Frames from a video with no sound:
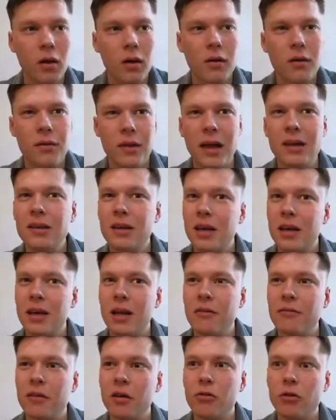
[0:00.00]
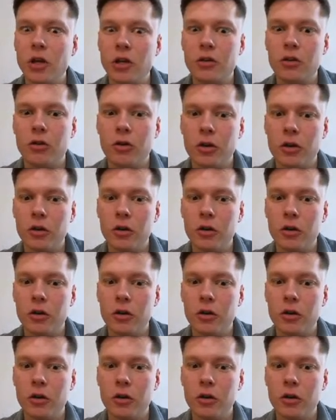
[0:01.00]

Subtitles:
that can never return